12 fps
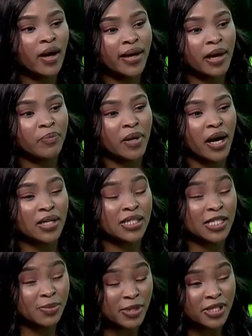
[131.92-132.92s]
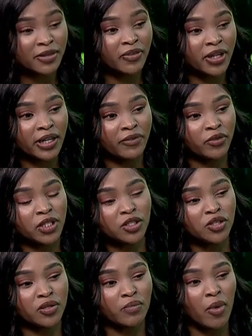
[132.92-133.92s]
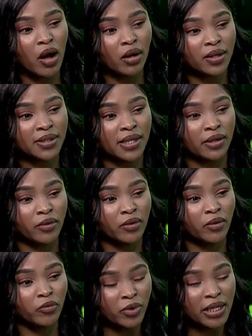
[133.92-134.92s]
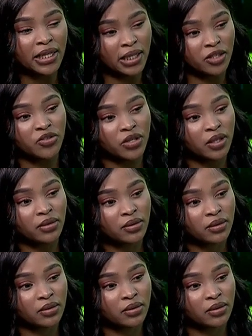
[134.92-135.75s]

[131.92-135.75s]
are KPIs specifically for digital marketing really integral?